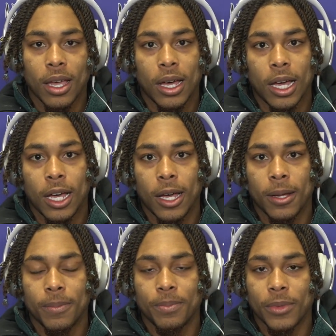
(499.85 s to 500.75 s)

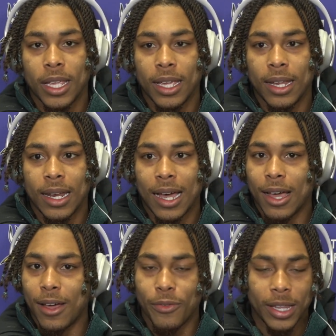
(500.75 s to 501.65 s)
And
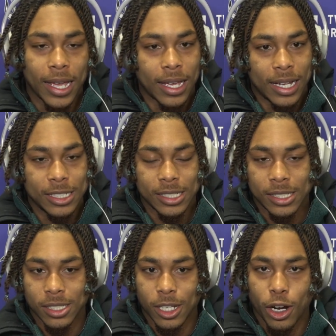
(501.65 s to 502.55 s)
I feel like I
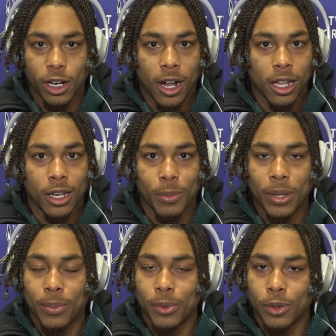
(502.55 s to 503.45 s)
just heard all of the
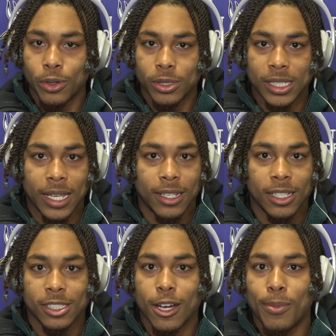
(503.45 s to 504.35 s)
people saying
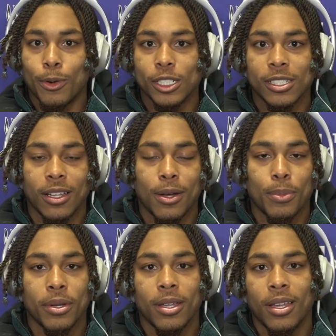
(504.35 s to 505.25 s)
the sophomore slump,
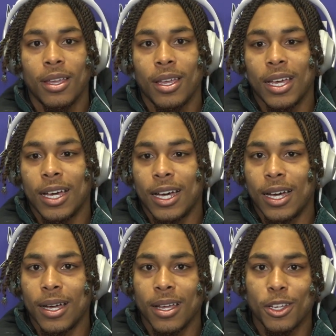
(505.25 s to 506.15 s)

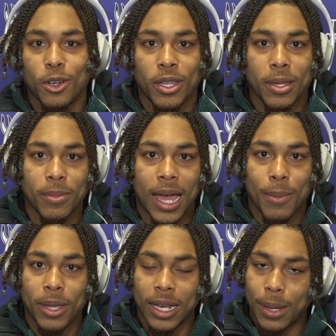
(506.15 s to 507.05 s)
you know, him
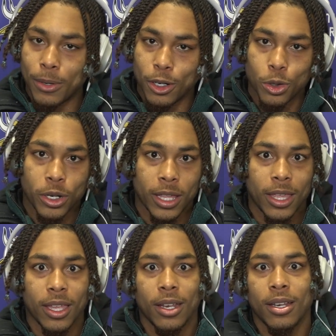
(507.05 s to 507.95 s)
not being able to do it
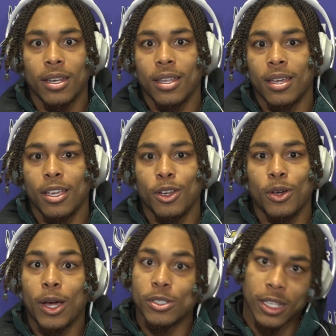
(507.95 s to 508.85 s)
again, you
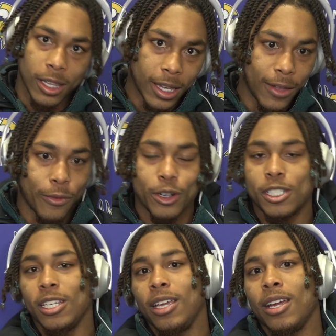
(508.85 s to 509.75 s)
know, that was a lucky
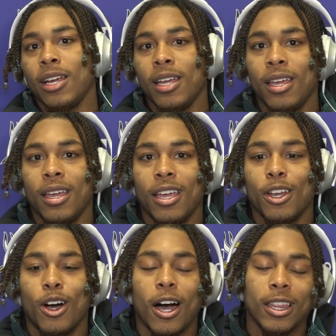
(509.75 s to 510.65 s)
first year.
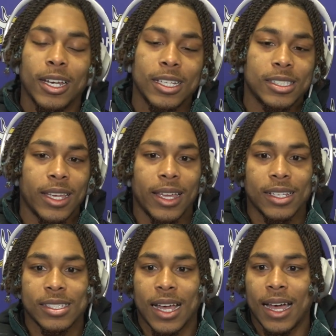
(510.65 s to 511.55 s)
You know, all of these
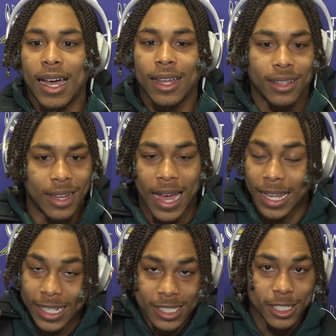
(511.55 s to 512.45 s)
things, I
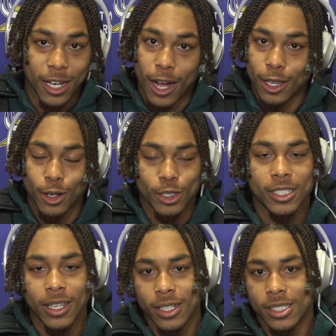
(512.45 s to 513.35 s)
listen to all of those
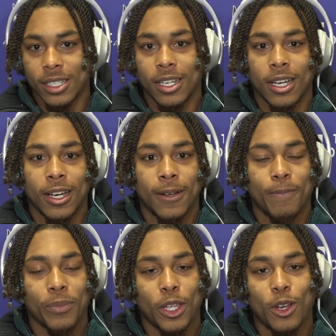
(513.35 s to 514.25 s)
things, and
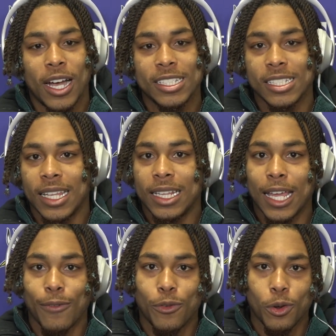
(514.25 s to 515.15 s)
you know, I just let
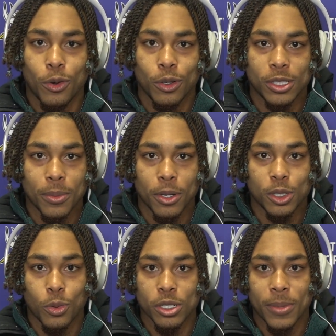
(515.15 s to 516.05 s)
that fuel
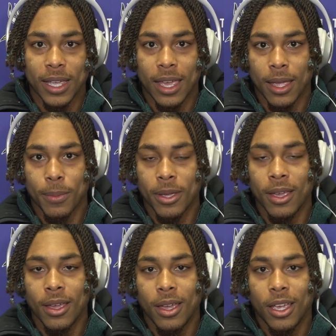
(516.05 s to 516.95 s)
towards my game.
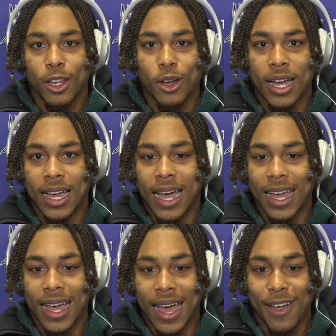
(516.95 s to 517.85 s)
You know,
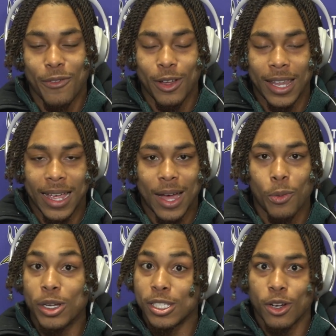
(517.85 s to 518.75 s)
I felt like I
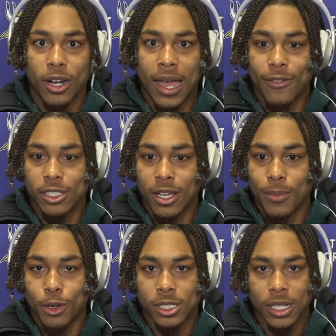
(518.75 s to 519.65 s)
wasn't going to have a
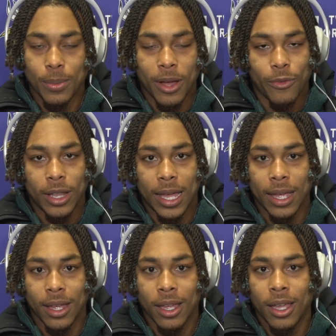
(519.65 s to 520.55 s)
sophomore slump. I felt
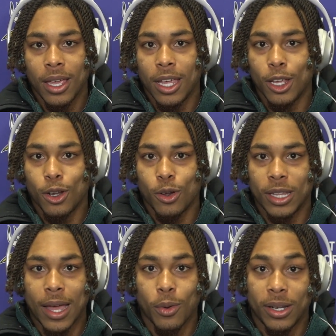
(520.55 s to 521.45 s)
like, you know,
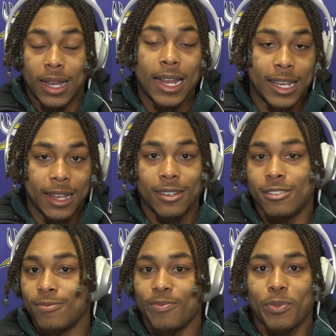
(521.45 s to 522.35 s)
that
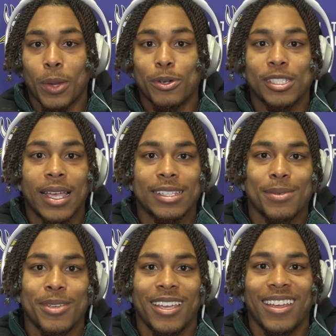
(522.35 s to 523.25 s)
didn't pertain
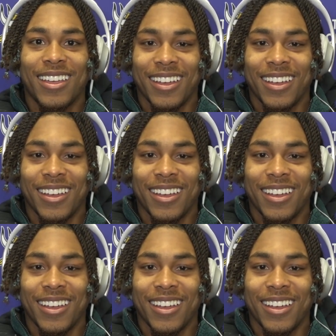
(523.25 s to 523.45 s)
to me.